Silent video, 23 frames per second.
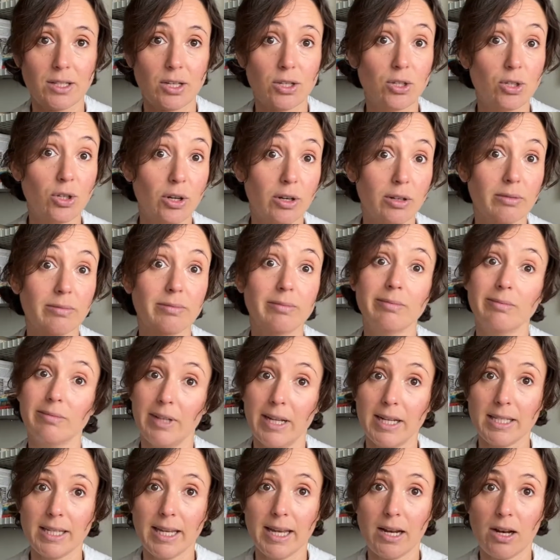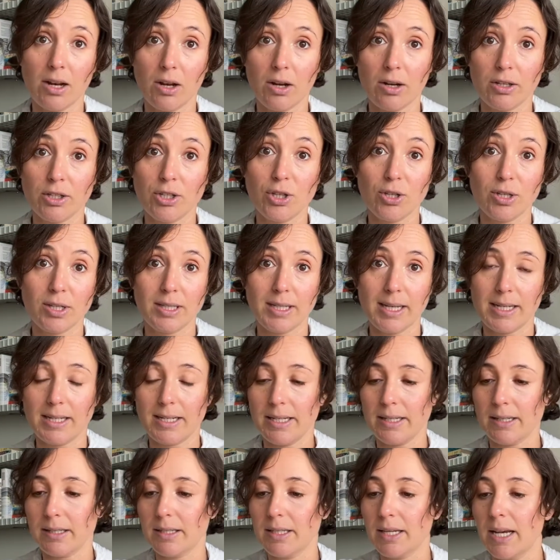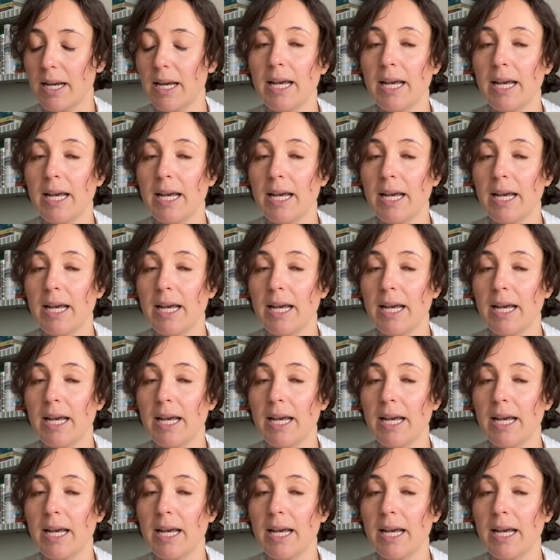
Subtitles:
So let's get along to the settings.